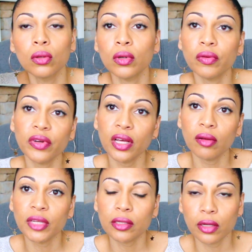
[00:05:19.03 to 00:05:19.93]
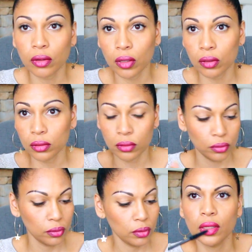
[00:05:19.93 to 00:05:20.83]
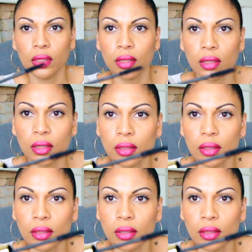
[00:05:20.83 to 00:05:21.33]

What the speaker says: I already have mascara on. I